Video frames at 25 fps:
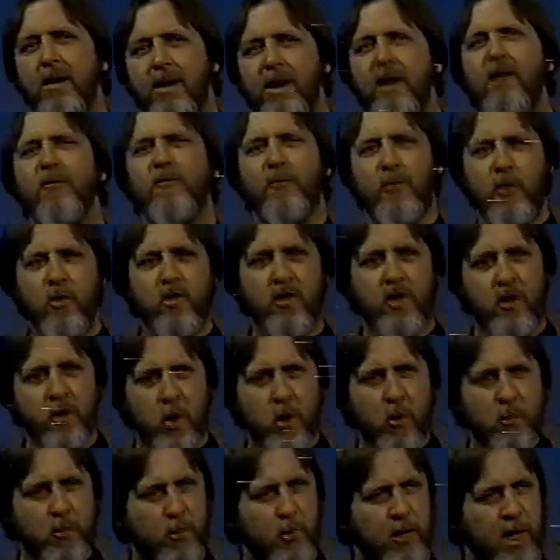If there's
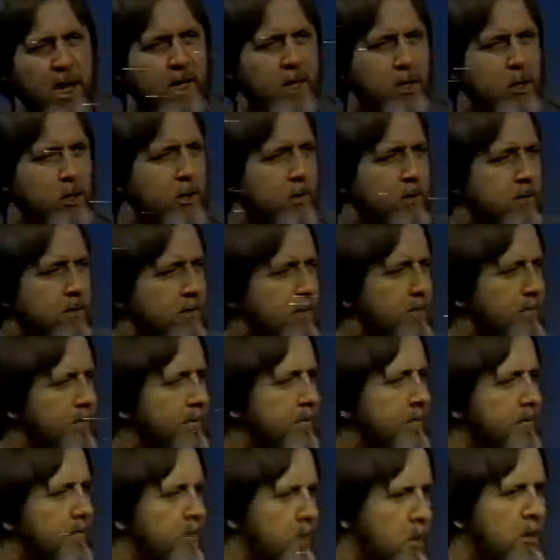interpretation,
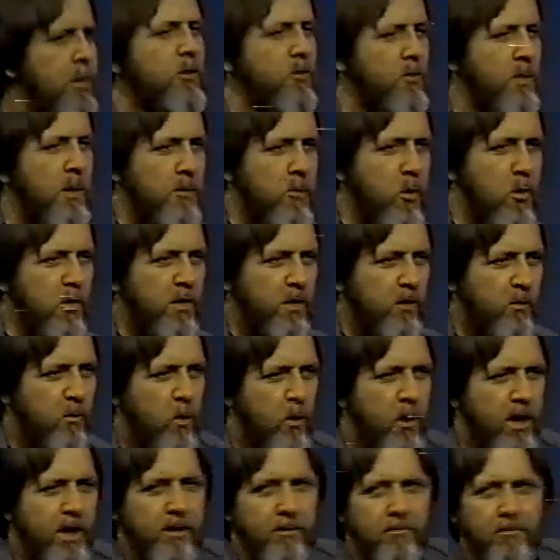there must be more than
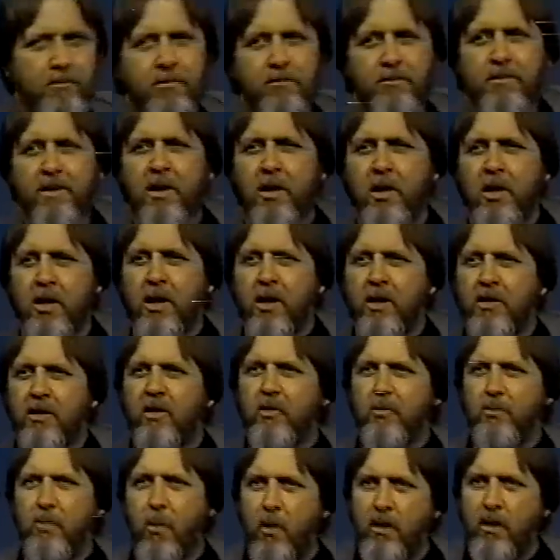one.
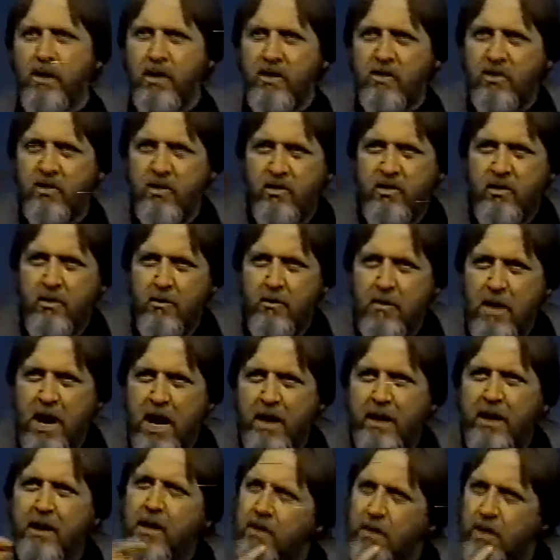This point is
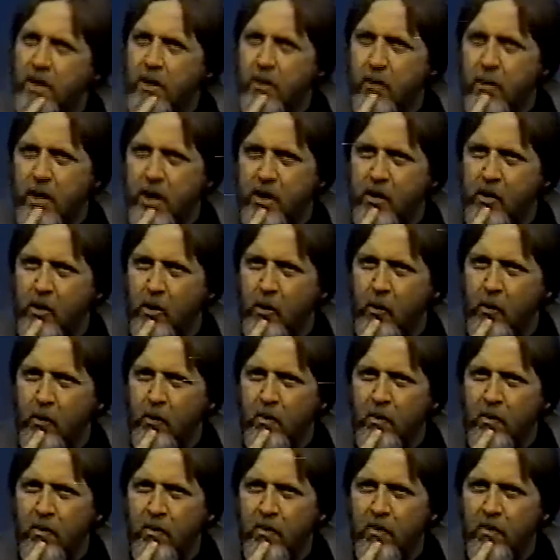systematic and theoretical.
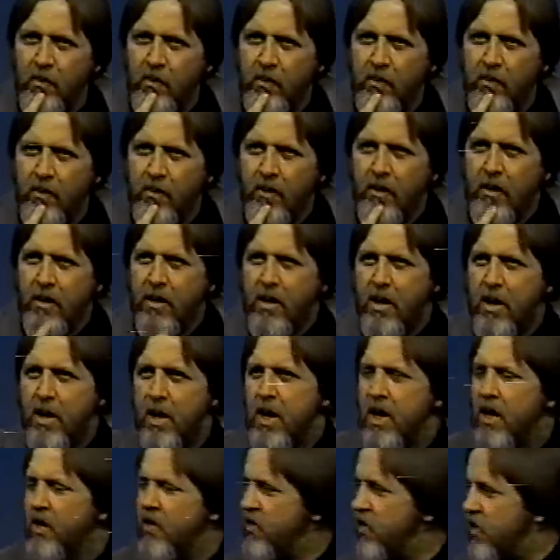
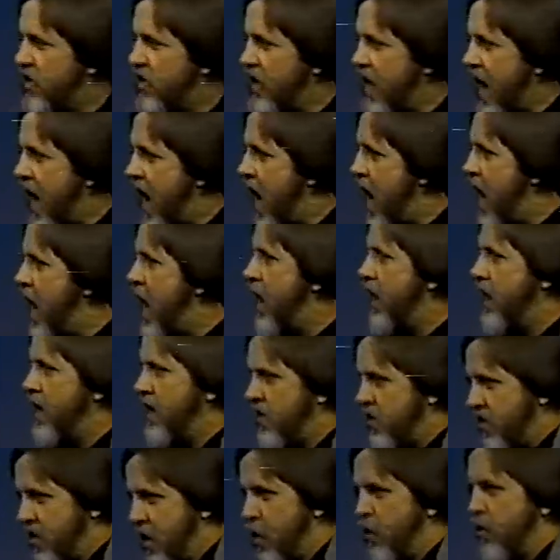Style
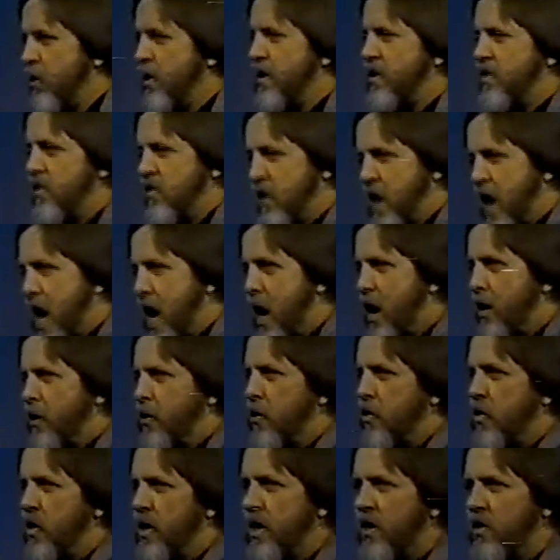is only style
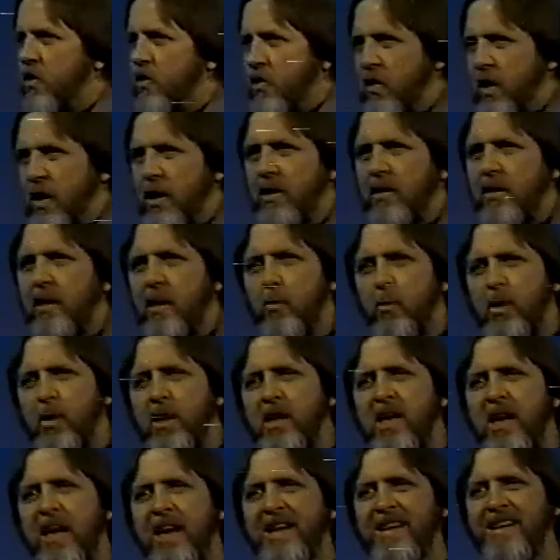to the extent that we
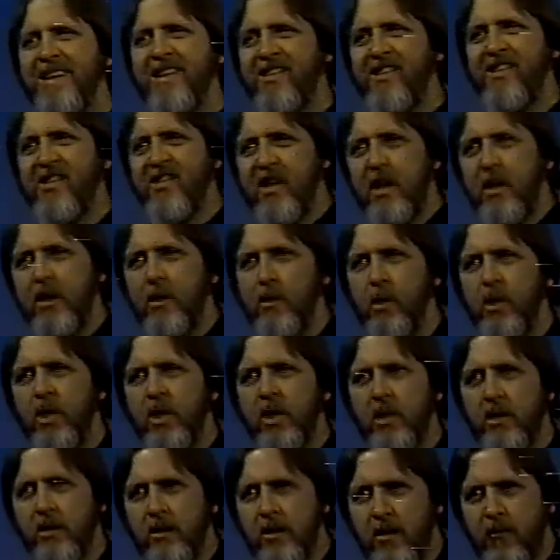can distinguish
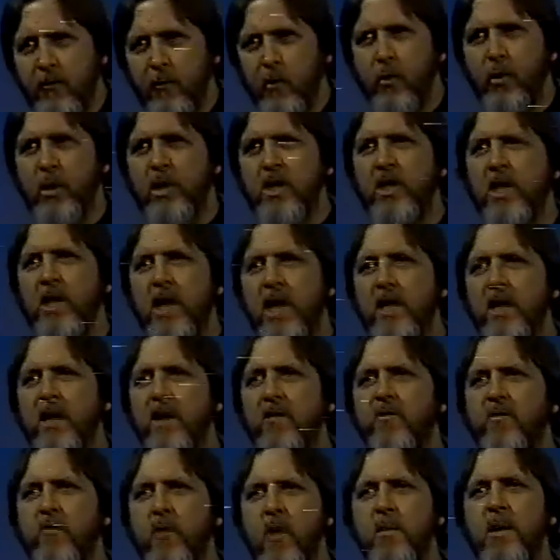and differentiate it
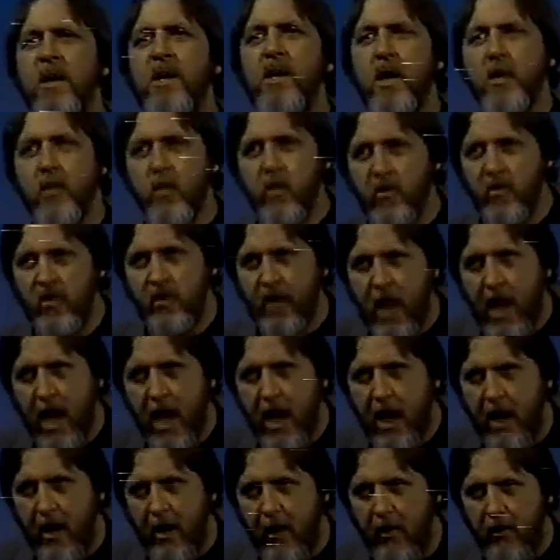from another
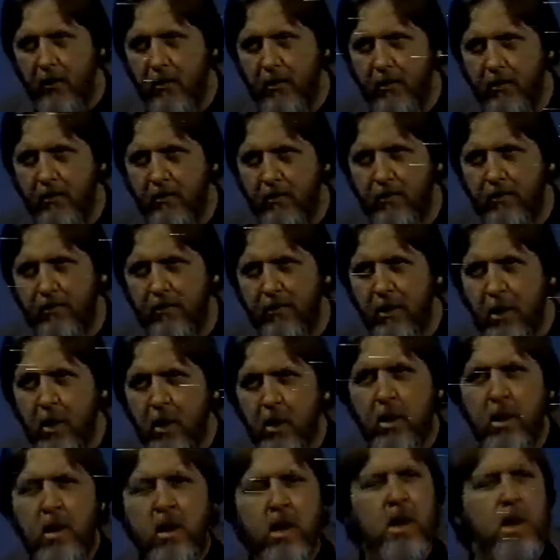style.
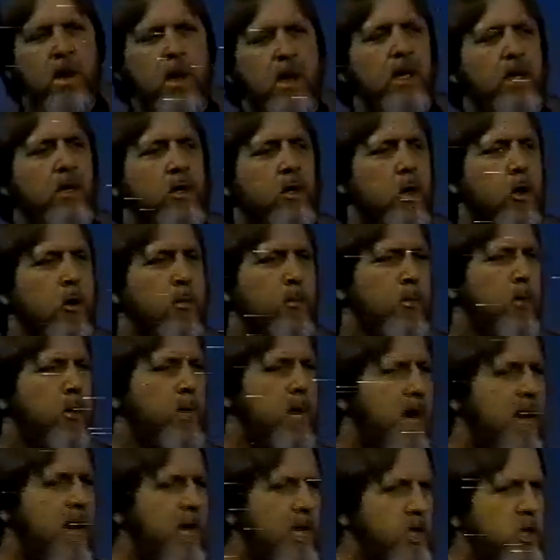
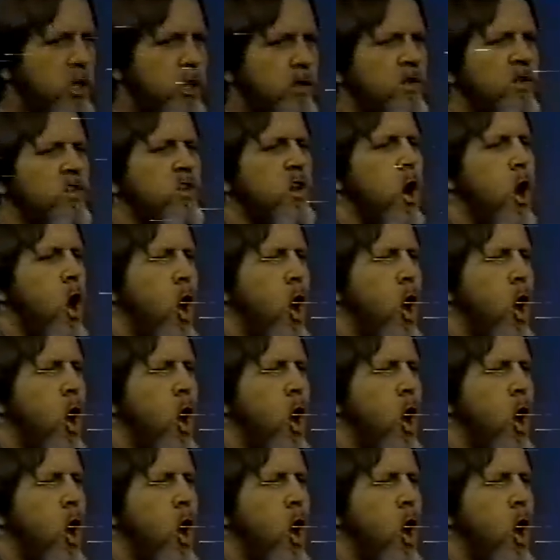Interpretations